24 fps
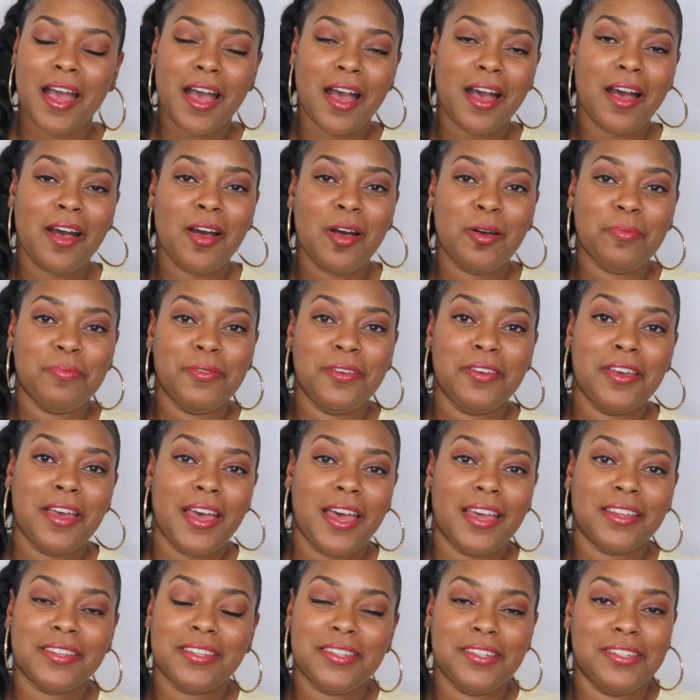I hope you
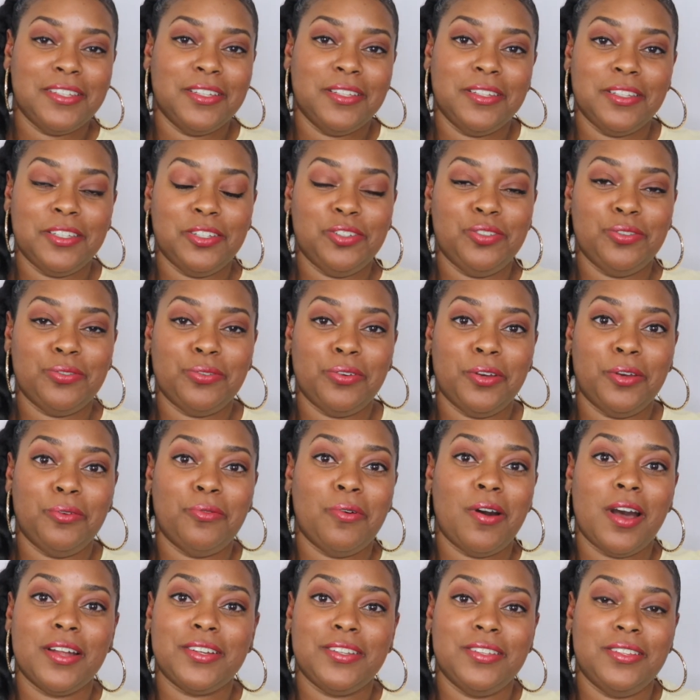guys still enjoyed
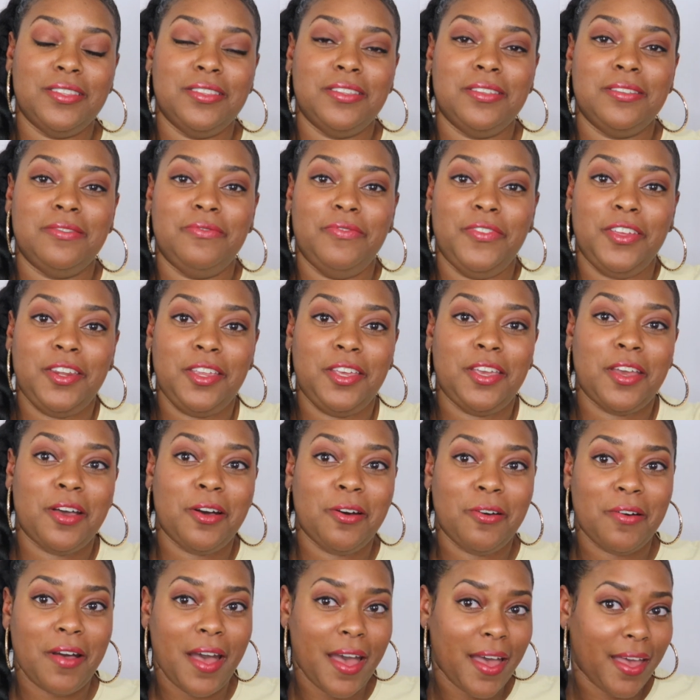watching this
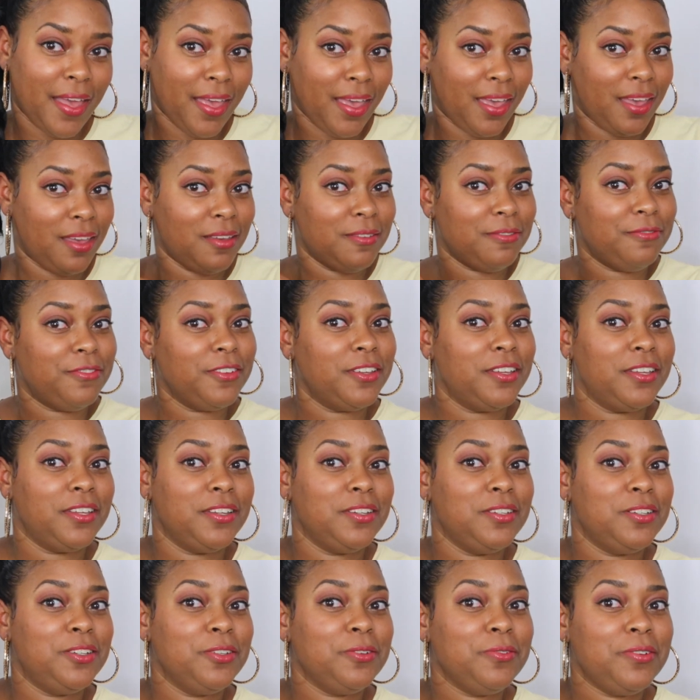video. I had
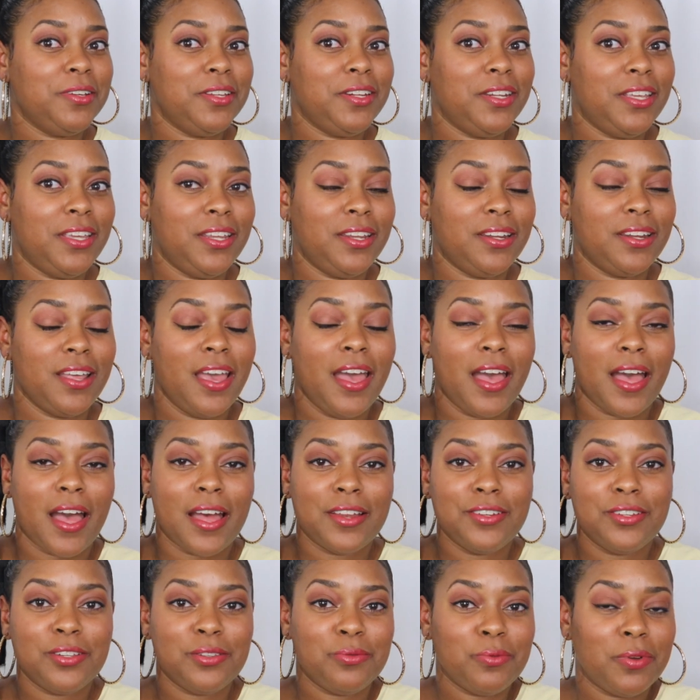fun doing it.
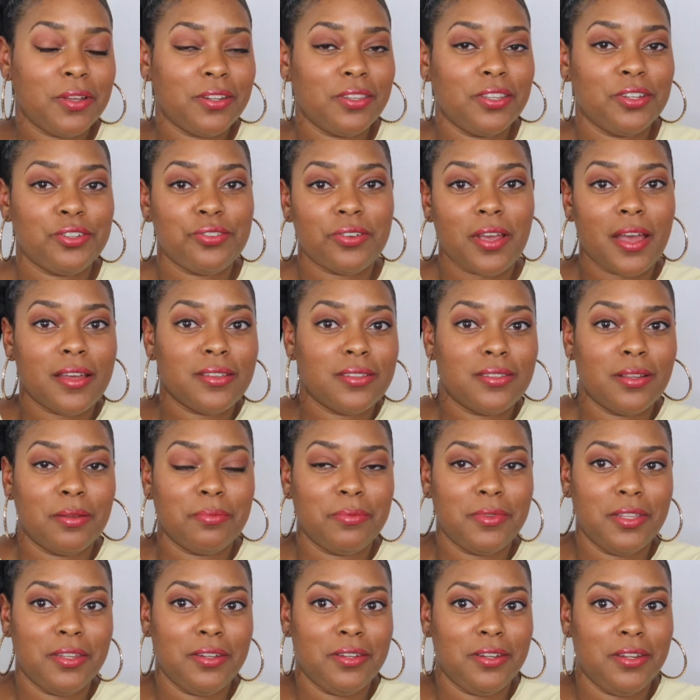I just wanted to try
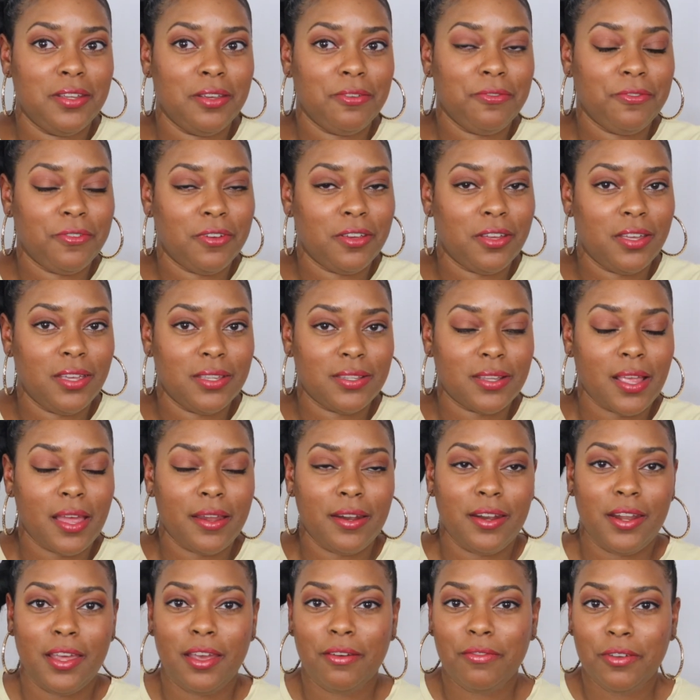something different because I
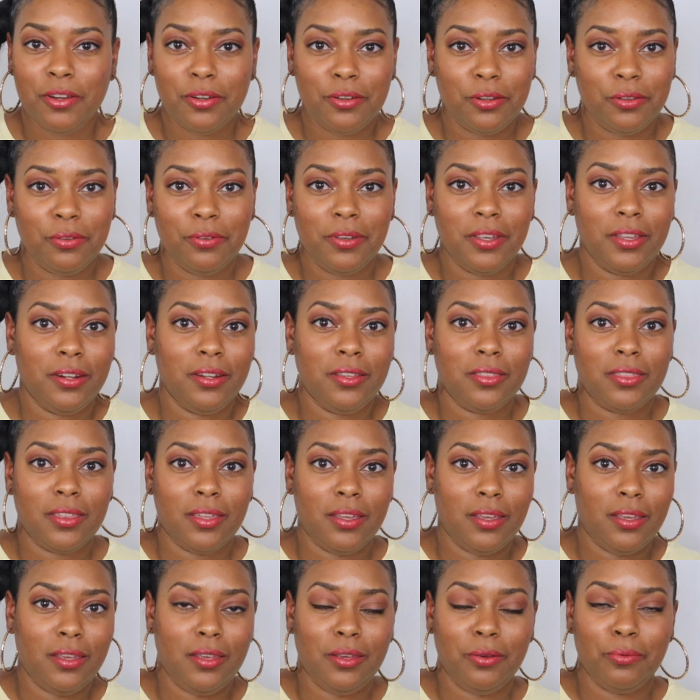never do
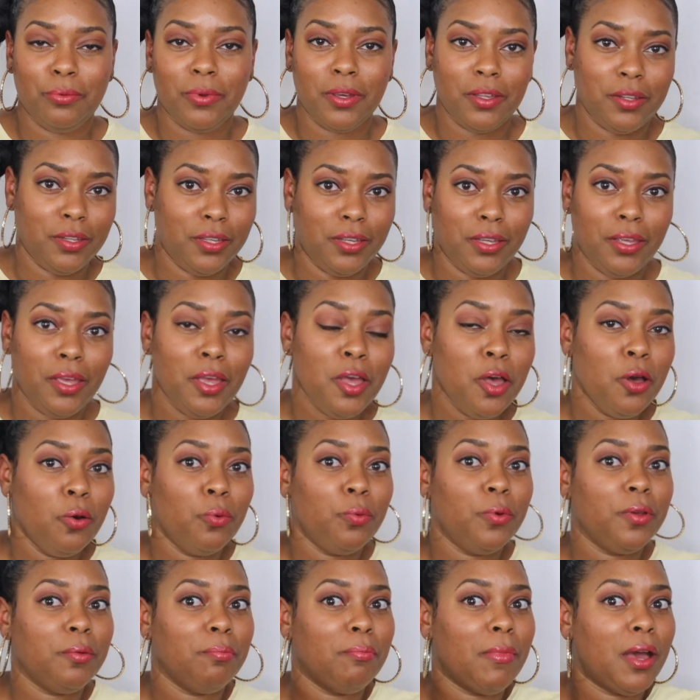anything really
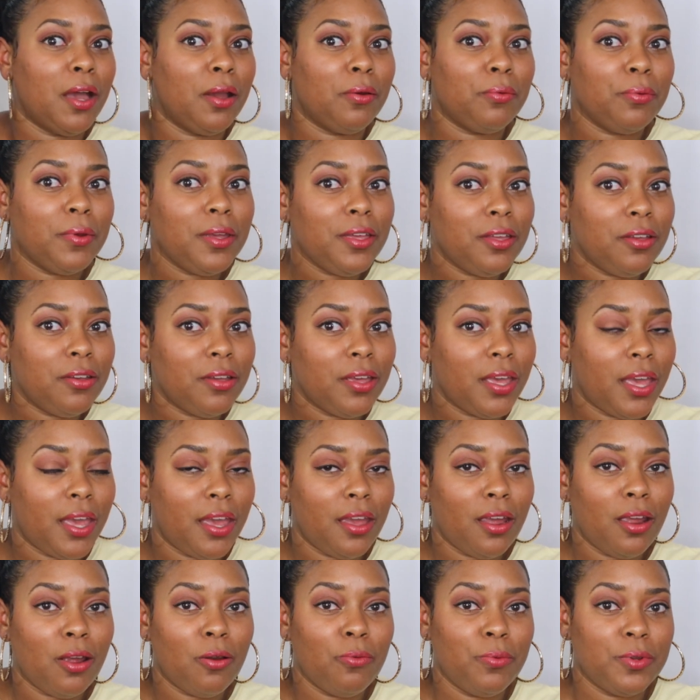with my real
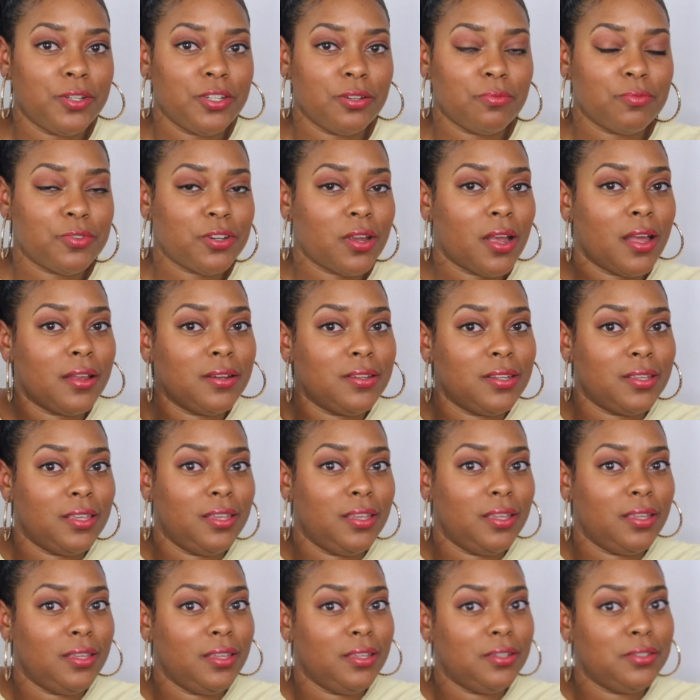hair, which I'm trying to
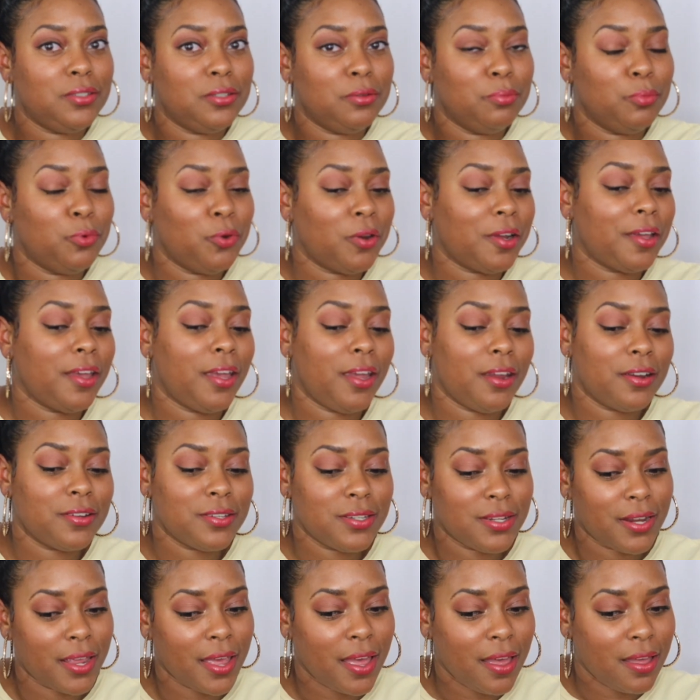get into more
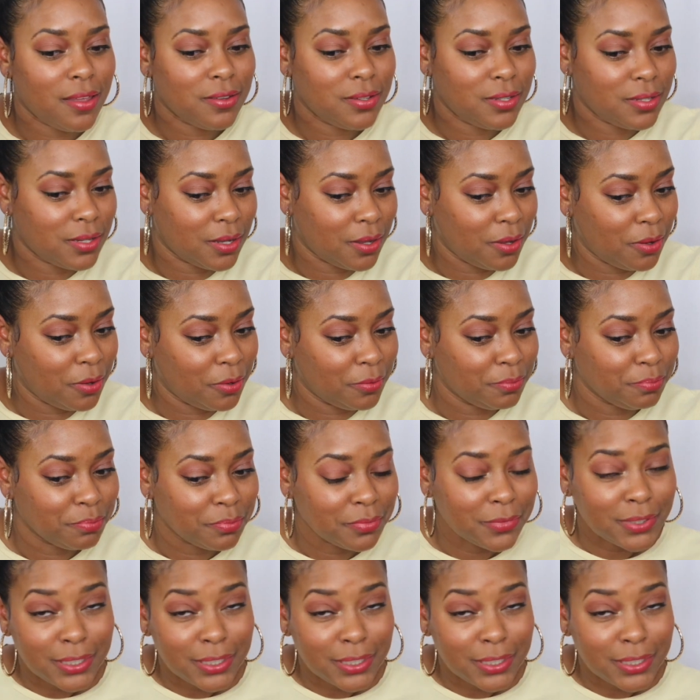hairstyles. So